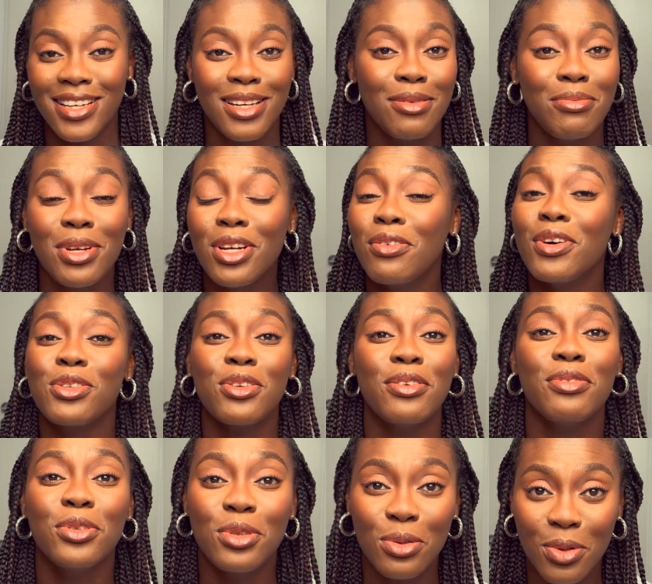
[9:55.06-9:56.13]
Many of us don't
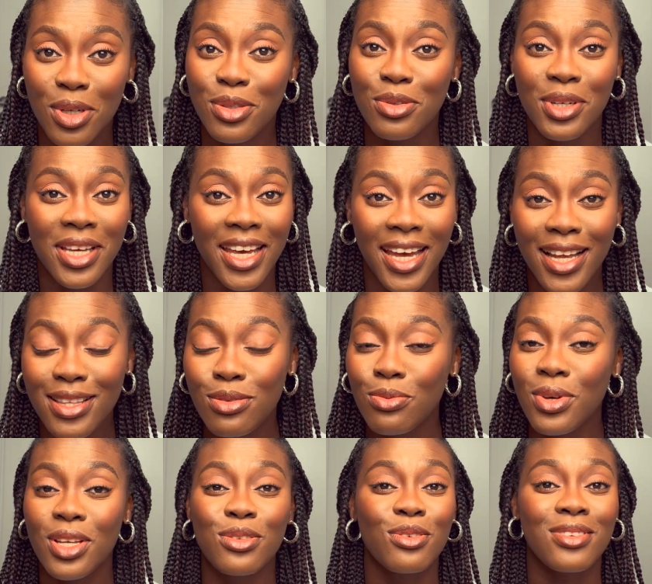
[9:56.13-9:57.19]
even know what to get,
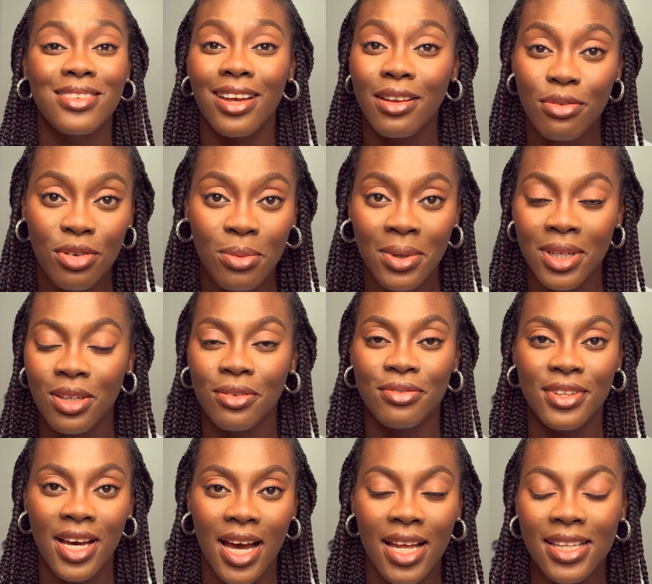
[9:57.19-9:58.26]
where to start from, and all of
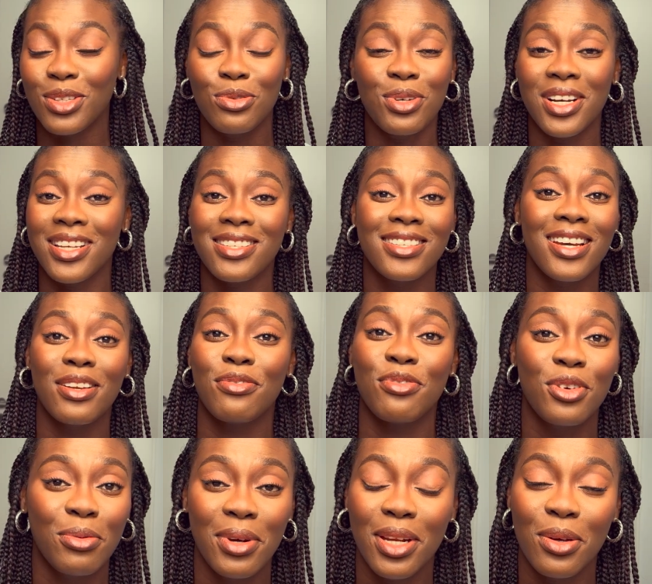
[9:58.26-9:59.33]
that. You can start
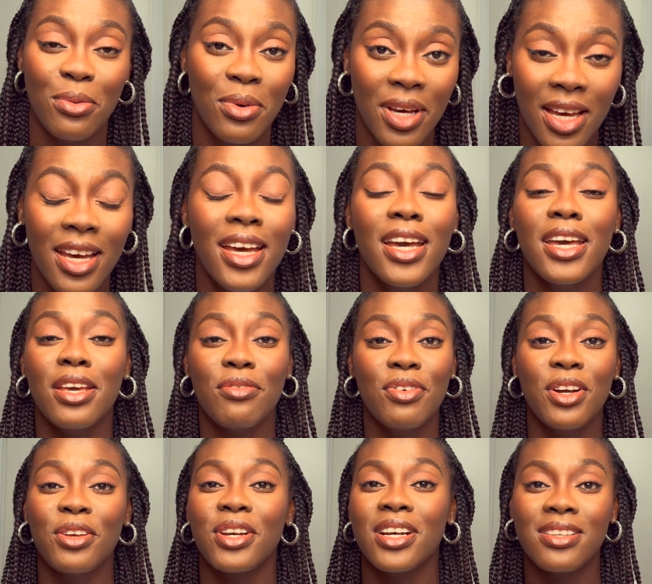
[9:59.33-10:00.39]
from anywhere. In fact,
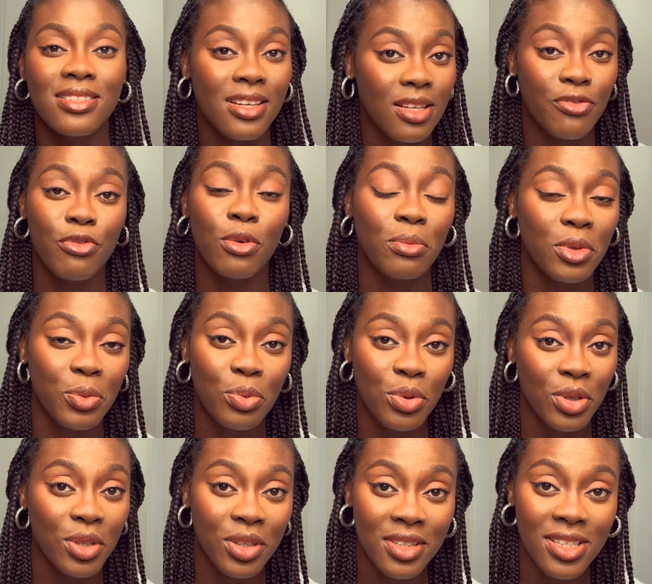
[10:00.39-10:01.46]
you can start from the
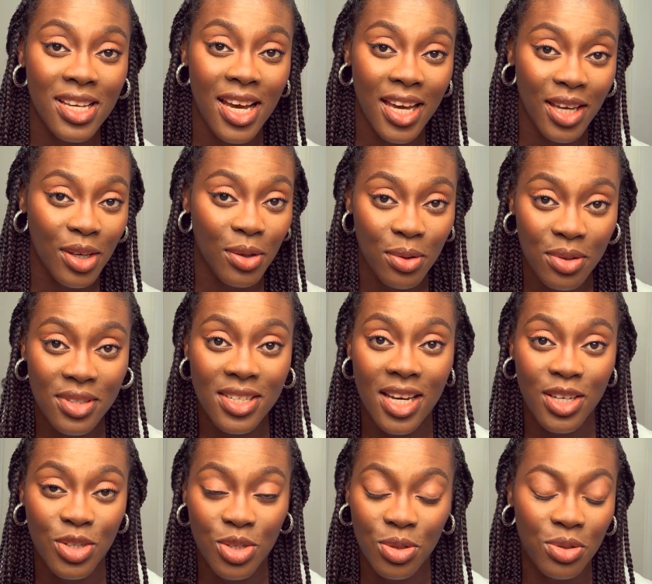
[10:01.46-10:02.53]
products I
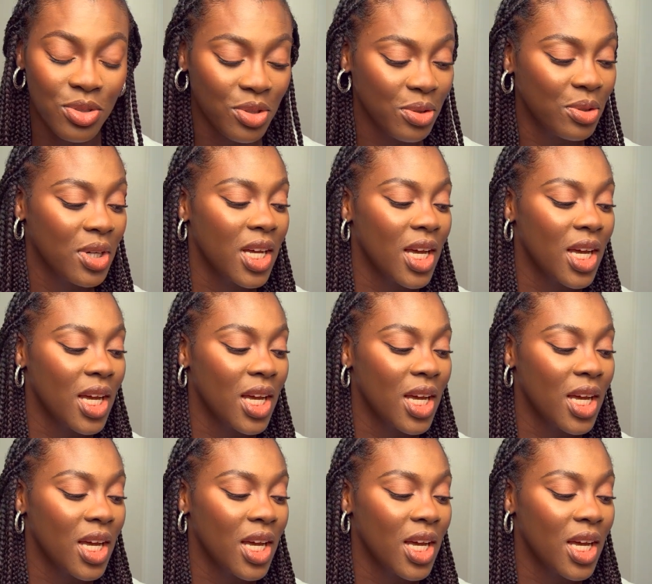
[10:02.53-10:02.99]
showed you,